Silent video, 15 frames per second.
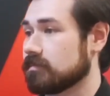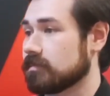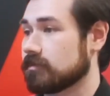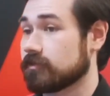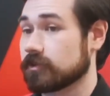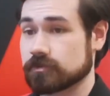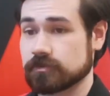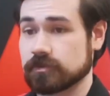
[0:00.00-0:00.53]

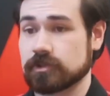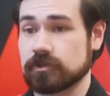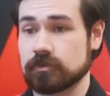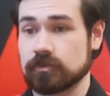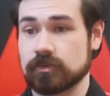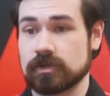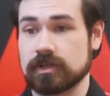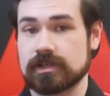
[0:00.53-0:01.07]
First
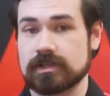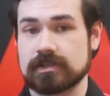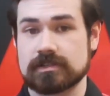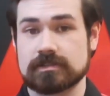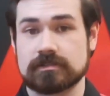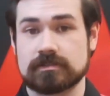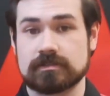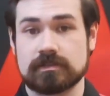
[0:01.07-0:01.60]
one
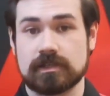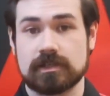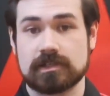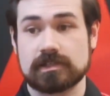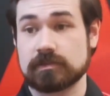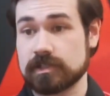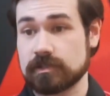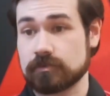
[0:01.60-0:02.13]
was
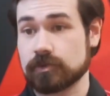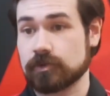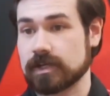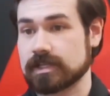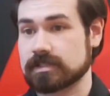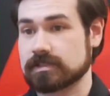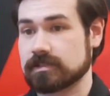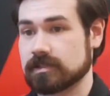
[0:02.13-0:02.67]
somebody did
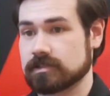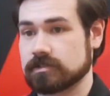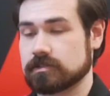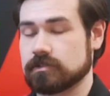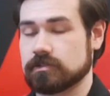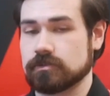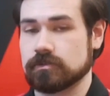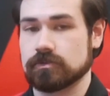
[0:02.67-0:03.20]
request us
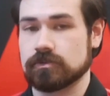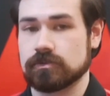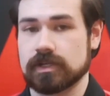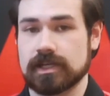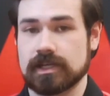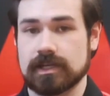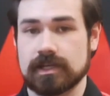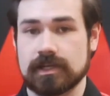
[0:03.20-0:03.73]
to do
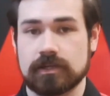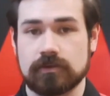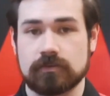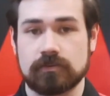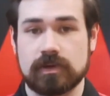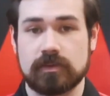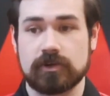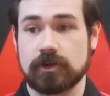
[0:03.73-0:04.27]
a
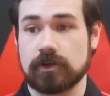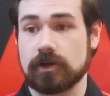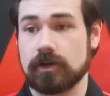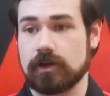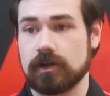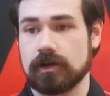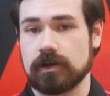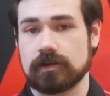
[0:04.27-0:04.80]
webinar
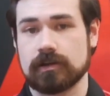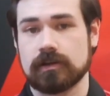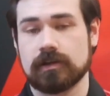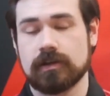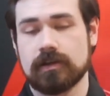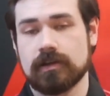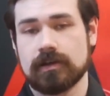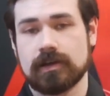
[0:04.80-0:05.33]
on
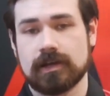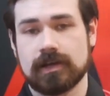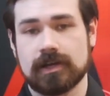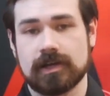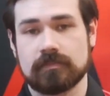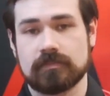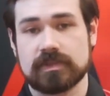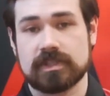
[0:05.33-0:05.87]

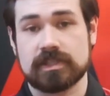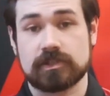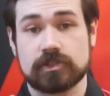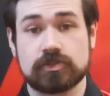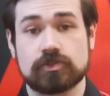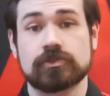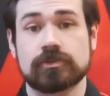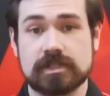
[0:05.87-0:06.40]
the
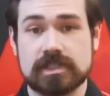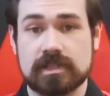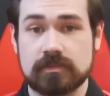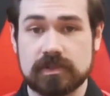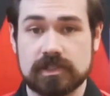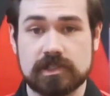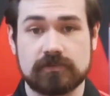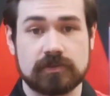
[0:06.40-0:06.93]
extruder
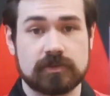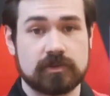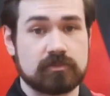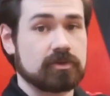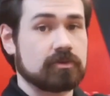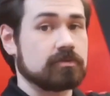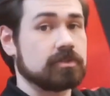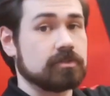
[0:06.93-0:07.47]
assemblies for the
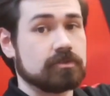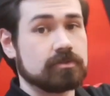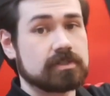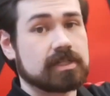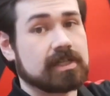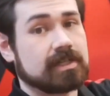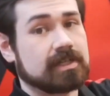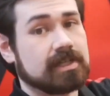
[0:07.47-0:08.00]
Pro 2s,
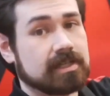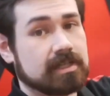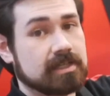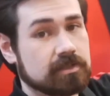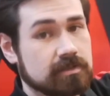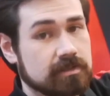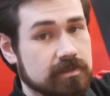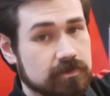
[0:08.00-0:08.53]
kind of getting
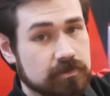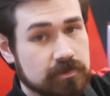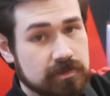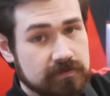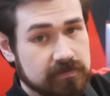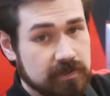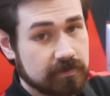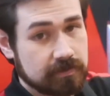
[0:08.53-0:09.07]
into the internal
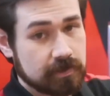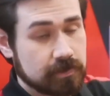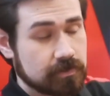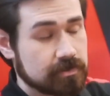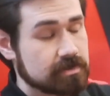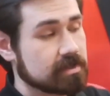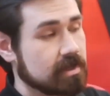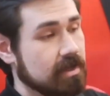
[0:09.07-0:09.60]
of all of
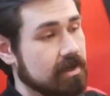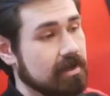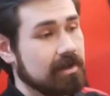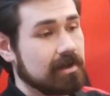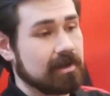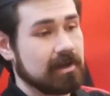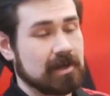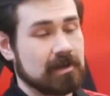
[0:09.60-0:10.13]
those.
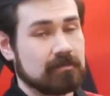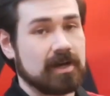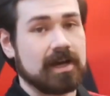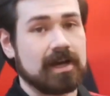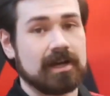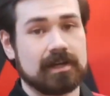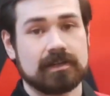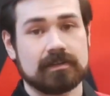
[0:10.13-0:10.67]

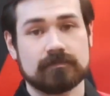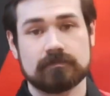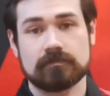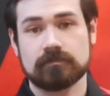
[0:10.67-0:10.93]
I